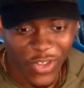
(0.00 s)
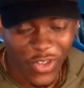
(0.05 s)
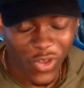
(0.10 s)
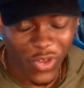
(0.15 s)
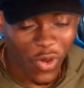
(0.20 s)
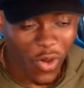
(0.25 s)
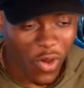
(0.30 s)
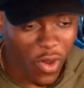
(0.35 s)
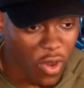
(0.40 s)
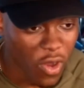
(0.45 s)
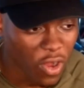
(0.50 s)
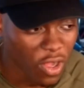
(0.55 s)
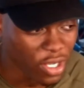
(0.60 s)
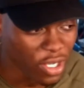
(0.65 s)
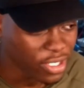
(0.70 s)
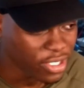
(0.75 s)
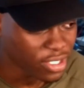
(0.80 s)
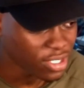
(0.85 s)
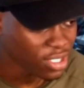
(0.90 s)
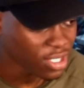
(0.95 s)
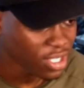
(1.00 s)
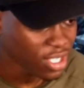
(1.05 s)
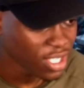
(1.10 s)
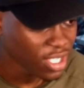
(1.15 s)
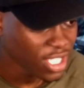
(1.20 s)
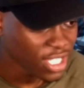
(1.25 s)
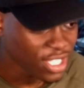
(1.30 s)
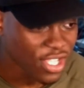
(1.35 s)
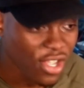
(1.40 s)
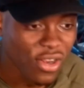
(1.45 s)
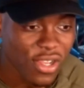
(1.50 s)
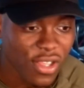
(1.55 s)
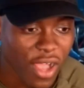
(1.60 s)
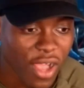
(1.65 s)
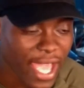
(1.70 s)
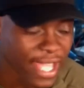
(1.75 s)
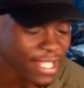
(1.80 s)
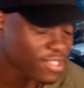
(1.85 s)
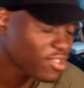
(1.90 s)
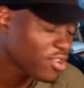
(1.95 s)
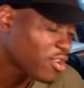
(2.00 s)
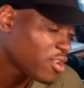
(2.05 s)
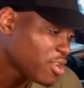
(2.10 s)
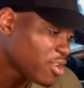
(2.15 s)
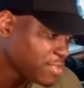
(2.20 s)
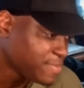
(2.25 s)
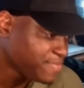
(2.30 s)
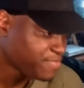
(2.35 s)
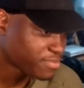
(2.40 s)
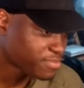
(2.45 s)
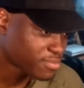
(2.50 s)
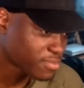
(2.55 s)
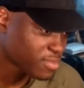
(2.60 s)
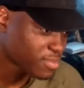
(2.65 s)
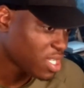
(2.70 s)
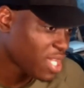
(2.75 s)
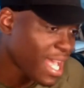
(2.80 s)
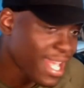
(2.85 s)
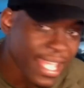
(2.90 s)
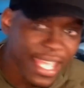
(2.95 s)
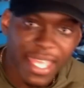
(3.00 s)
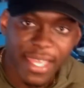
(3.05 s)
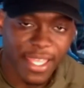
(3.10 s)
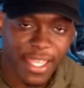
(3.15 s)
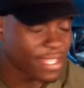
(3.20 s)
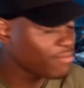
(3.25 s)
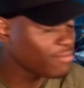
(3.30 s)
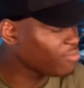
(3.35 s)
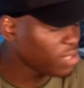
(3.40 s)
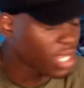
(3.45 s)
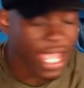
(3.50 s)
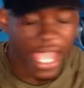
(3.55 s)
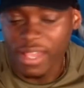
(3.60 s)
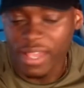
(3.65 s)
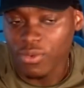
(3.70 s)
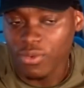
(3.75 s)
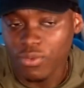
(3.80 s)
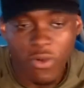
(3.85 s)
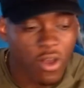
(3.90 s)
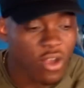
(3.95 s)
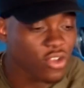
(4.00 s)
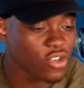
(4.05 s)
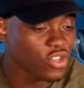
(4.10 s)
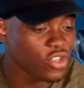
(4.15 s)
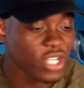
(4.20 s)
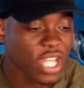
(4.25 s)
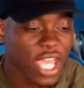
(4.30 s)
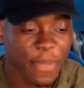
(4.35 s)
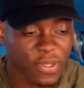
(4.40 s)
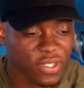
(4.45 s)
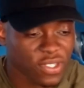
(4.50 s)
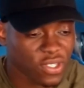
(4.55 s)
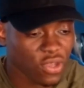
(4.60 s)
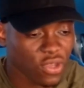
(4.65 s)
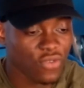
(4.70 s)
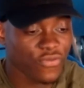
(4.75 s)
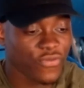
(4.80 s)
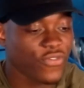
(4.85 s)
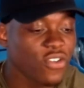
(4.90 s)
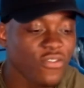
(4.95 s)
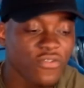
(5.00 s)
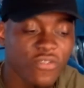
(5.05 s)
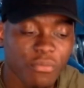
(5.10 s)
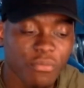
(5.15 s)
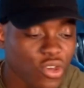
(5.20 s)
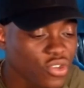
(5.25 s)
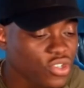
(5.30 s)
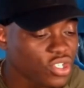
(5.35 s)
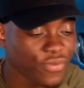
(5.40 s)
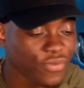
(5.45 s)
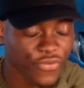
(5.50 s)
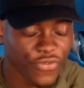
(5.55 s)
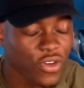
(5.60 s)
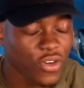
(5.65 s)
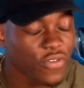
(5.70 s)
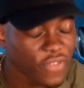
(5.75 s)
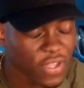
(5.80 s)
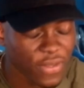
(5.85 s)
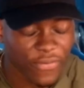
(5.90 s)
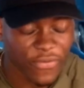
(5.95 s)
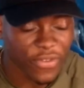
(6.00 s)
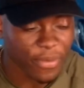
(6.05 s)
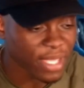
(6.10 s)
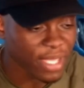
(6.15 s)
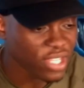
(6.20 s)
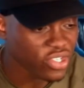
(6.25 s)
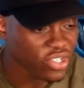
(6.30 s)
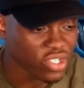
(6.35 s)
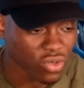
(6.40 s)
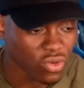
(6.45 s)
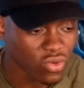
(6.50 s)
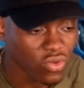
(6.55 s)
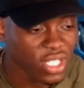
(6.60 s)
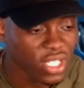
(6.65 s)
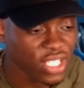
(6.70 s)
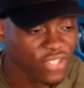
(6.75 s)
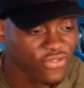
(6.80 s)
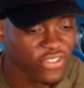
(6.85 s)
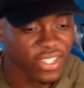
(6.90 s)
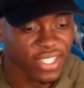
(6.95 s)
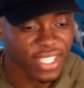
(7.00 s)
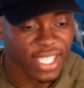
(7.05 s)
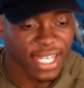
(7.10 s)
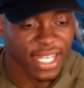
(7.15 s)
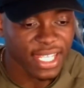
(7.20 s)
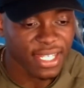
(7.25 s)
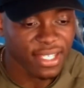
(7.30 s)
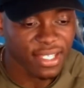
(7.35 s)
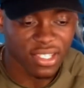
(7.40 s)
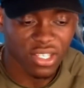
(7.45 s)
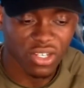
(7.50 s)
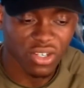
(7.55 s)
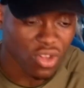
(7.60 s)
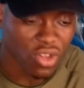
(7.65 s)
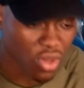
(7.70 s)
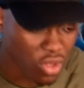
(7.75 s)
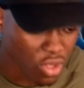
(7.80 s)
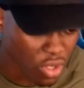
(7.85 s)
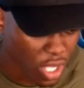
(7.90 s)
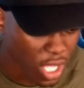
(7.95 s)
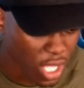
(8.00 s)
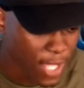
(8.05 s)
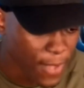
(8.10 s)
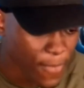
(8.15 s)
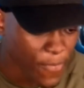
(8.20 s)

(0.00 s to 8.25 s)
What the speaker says: God. What a good episode. Full of emotion, full of information. All these things I needed to know.